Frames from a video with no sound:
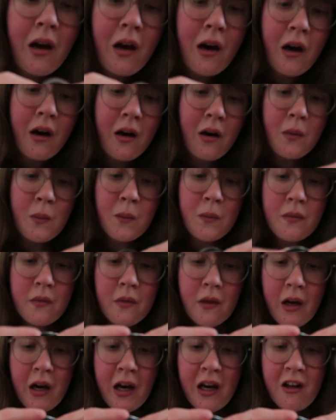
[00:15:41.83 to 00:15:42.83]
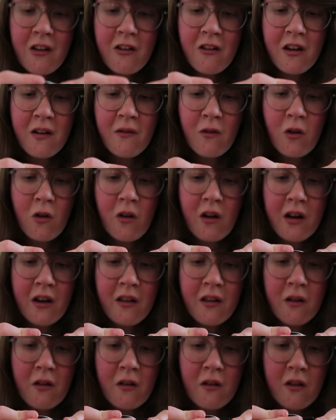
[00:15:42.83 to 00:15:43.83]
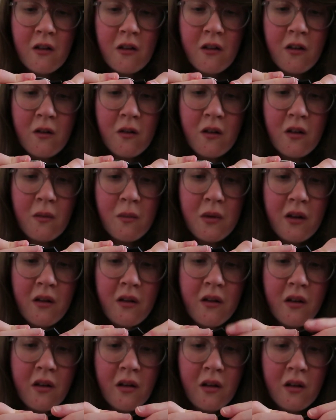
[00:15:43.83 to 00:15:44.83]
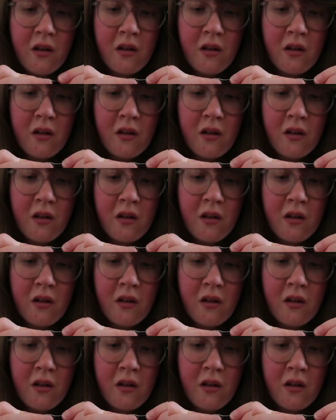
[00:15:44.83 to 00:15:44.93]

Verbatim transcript: Um, I actually haven't got anything on this USB stick.